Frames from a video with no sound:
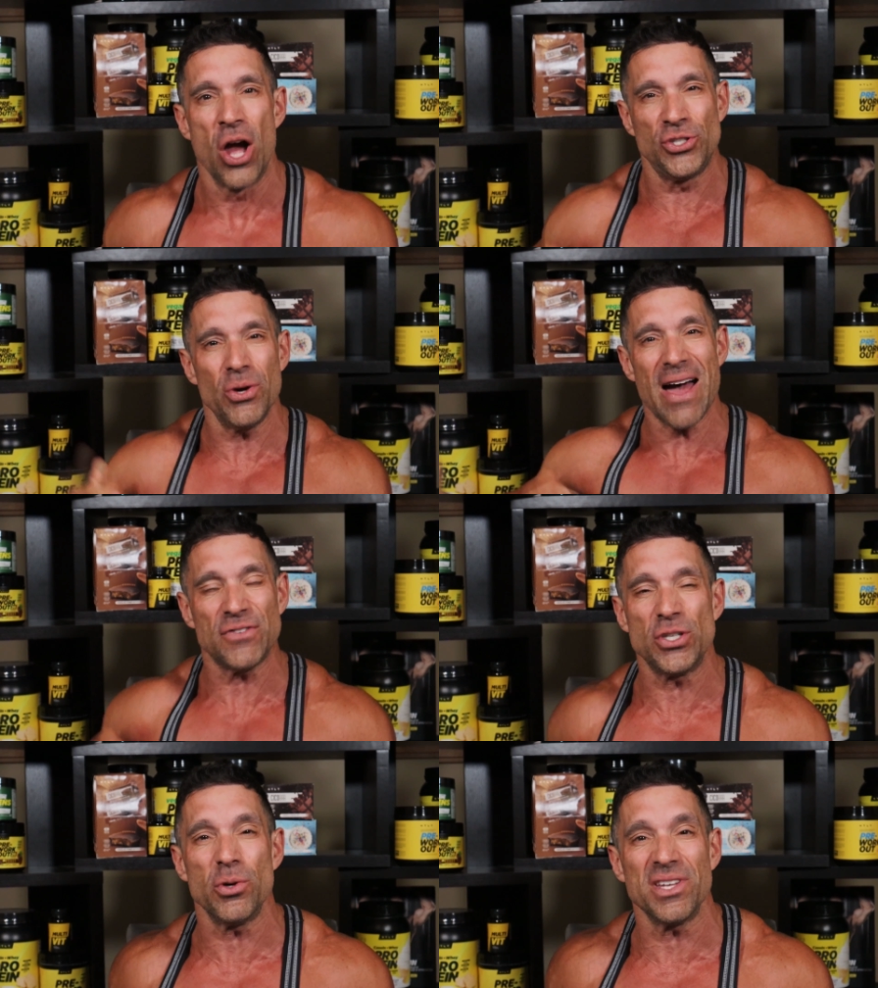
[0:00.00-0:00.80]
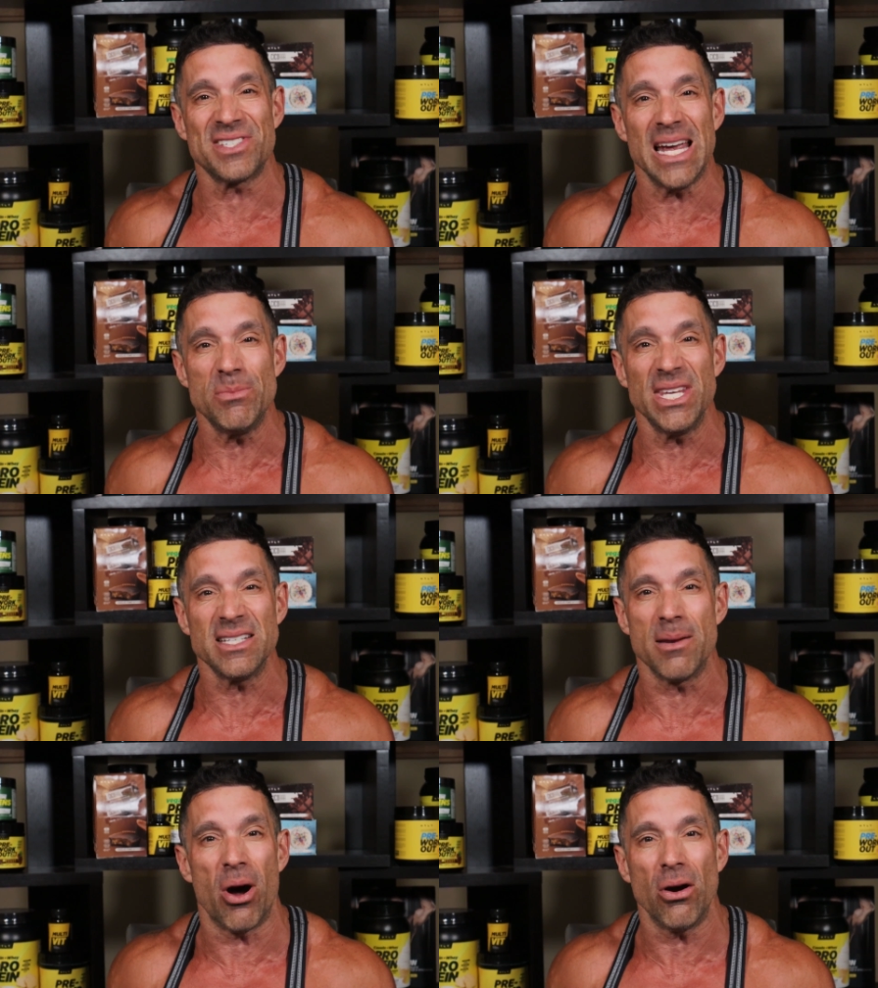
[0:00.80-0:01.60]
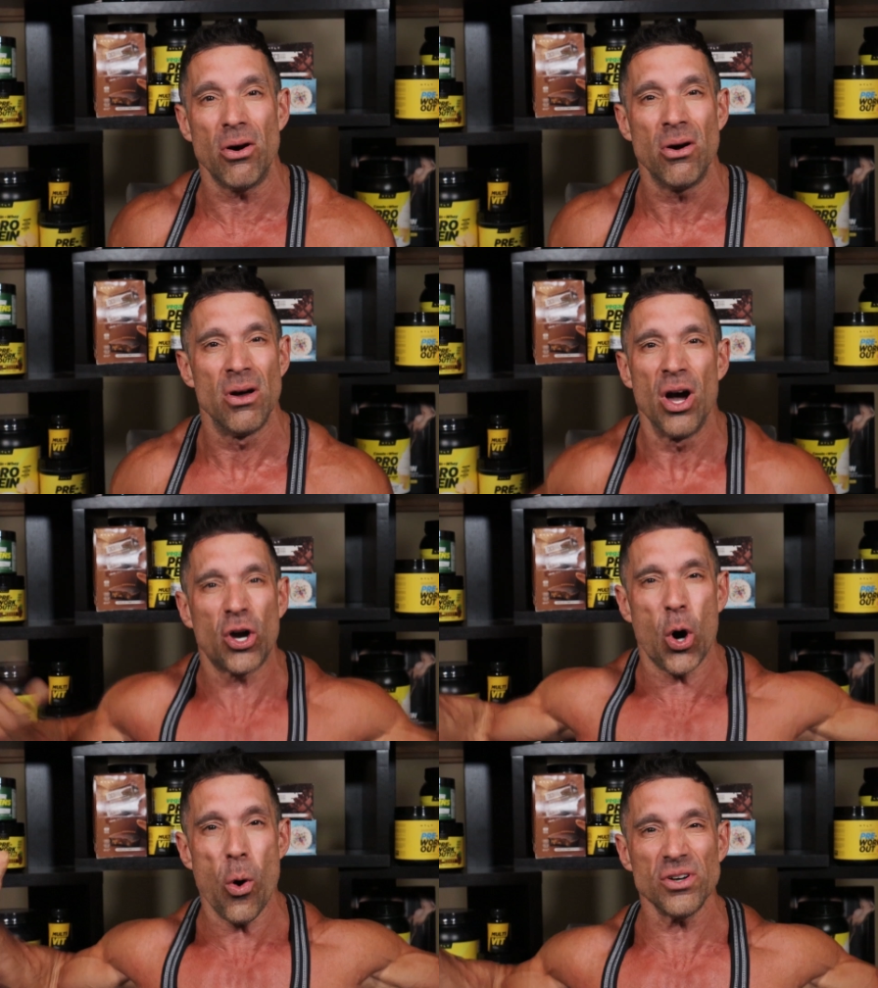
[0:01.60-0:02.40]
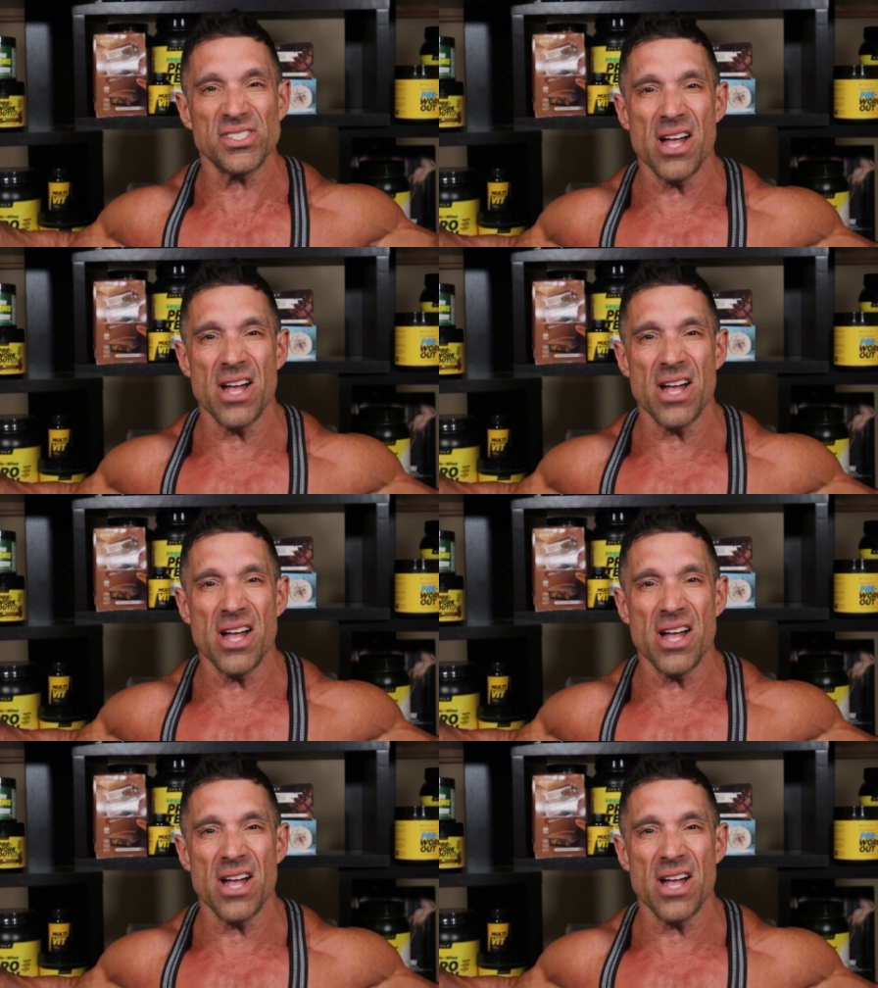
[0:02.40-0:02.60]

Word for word: Do you have to do the same thing tomorrow? Of course